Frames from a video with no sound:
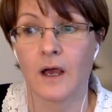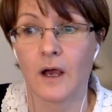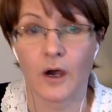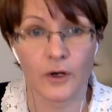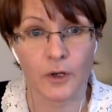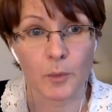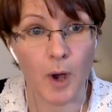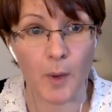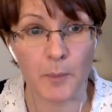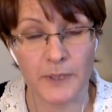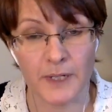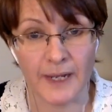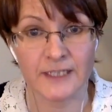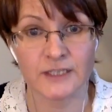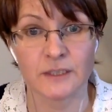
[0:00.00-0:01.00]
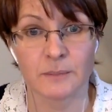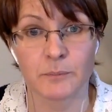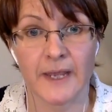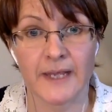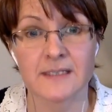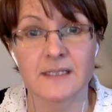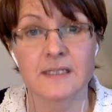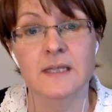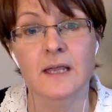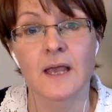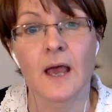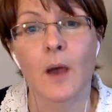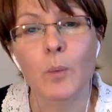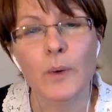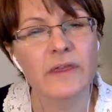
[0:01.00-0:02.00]
on a population basis.
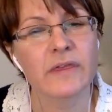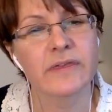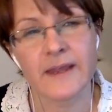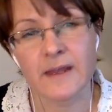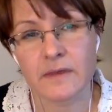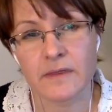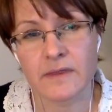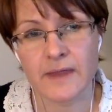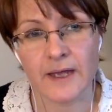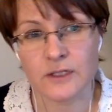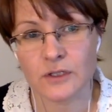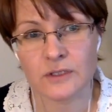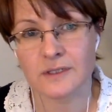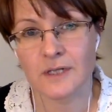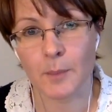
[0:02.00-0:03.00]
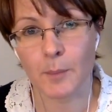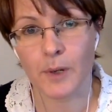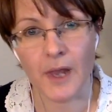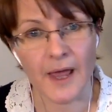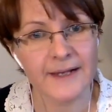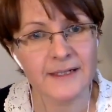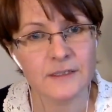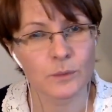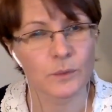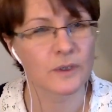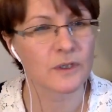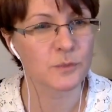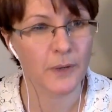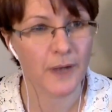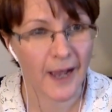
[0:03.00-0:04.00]
And we think that that doesn't apply to
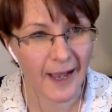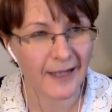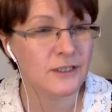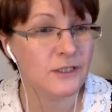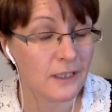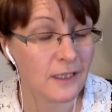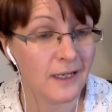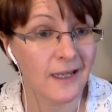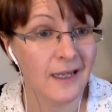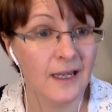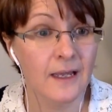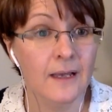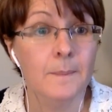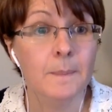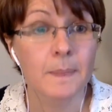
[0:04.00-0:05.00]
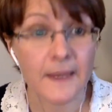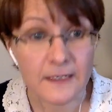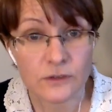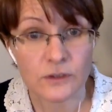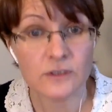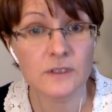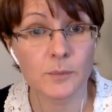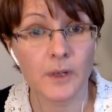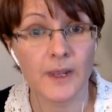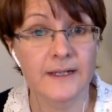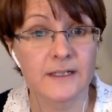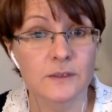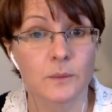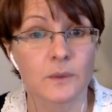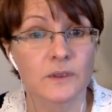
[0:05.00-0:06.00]
us, but actually it does apply
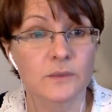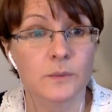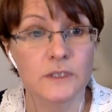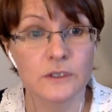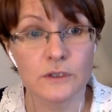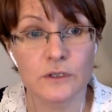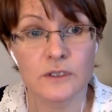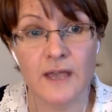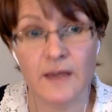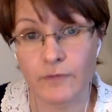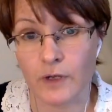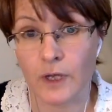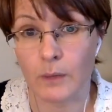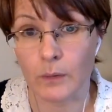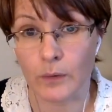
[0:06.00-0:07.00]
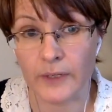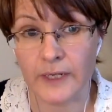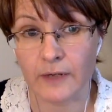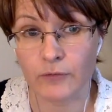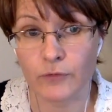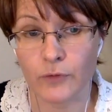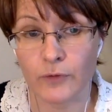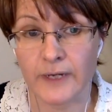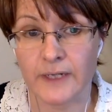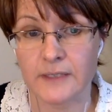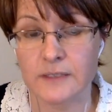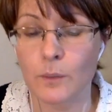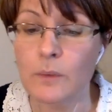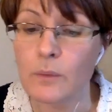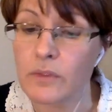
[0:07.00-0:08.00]
to us. We just never go looking for it.
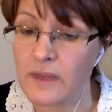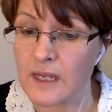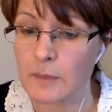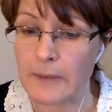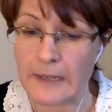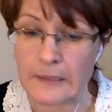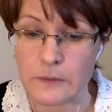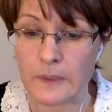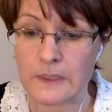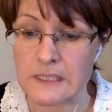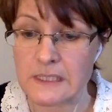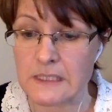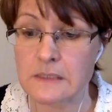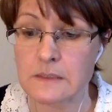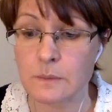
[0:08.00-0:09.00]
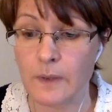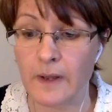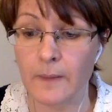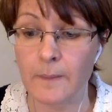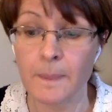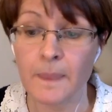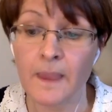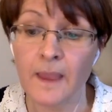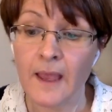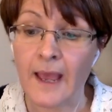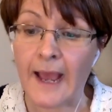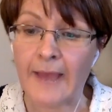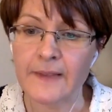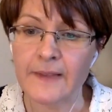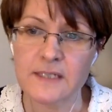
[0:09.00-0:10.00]
So we would think about toxins as well.
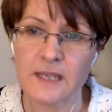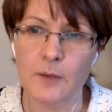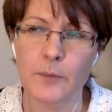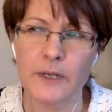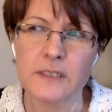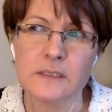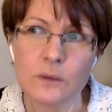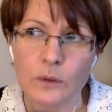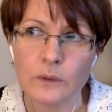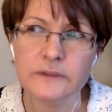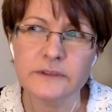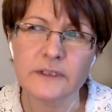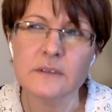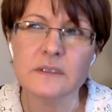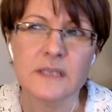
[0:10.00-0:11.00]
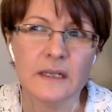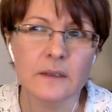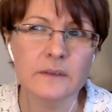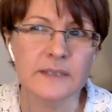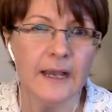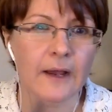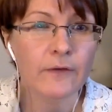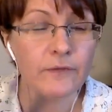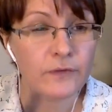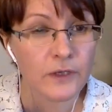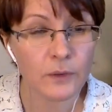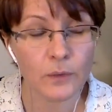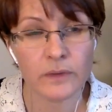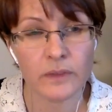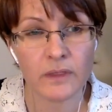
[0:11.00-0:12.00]
And then Dale Bredesen also singles out a
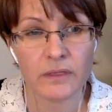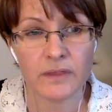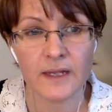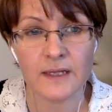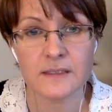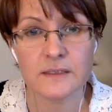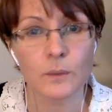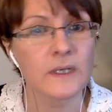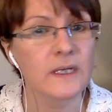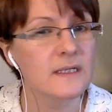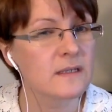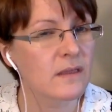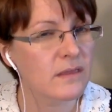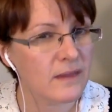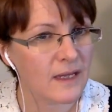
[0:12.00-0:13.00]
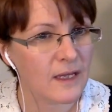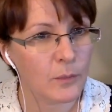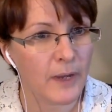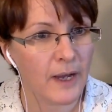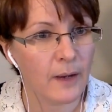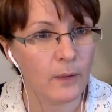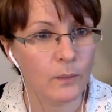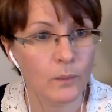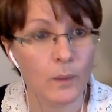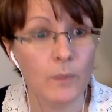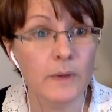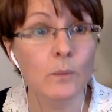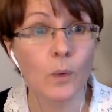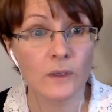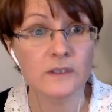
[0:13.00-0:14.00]
few other things that we need to think about when
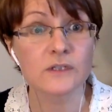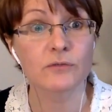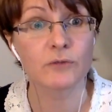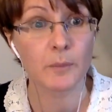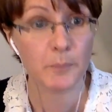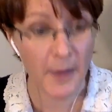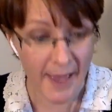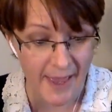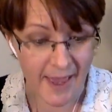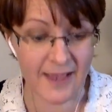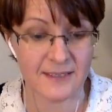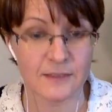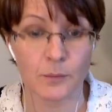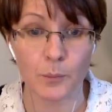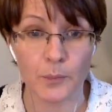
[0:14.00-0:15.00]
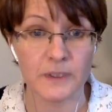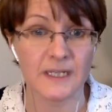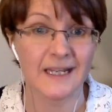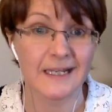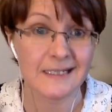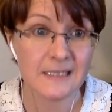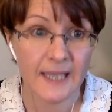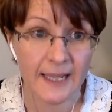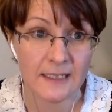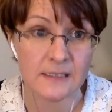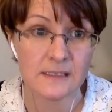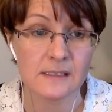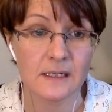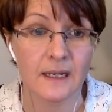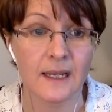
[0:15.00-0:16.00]
we want to repair somebody
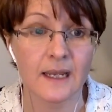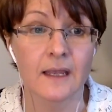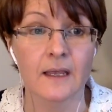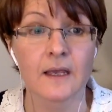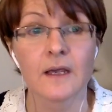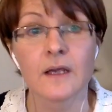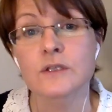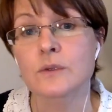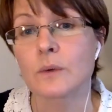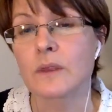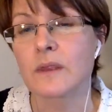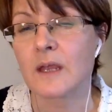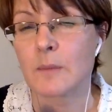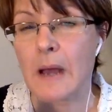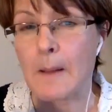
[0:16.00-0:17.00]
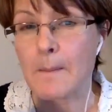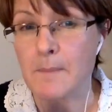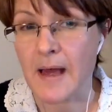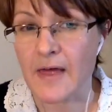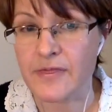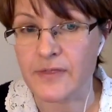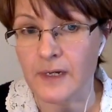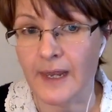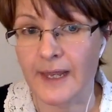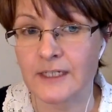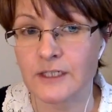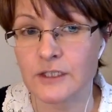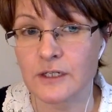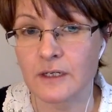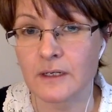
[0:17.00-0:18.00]
intensely. So we think about
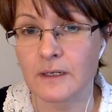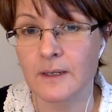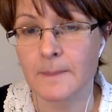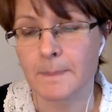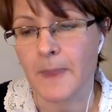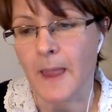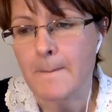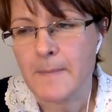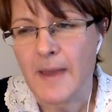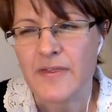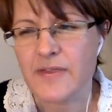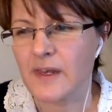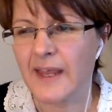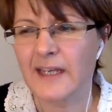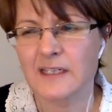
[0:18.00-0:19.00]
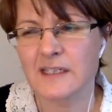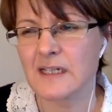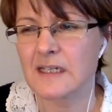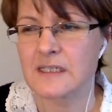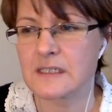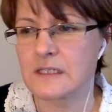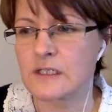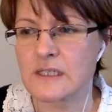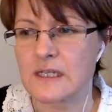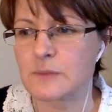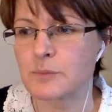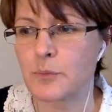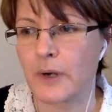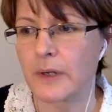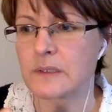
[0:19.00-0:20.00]
methylation. And methylation is just this
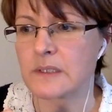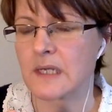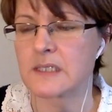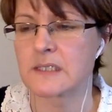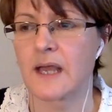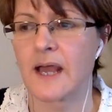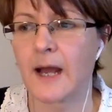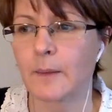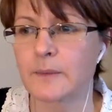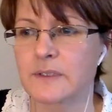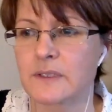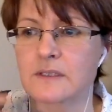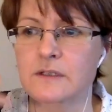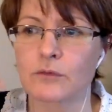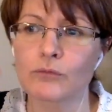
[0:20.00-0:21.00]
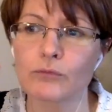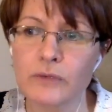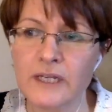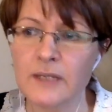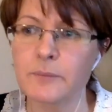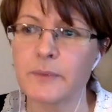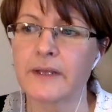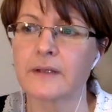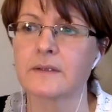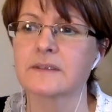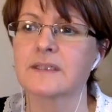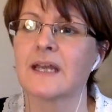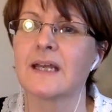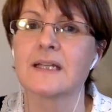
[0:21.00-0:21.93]
process that helps us to rebuild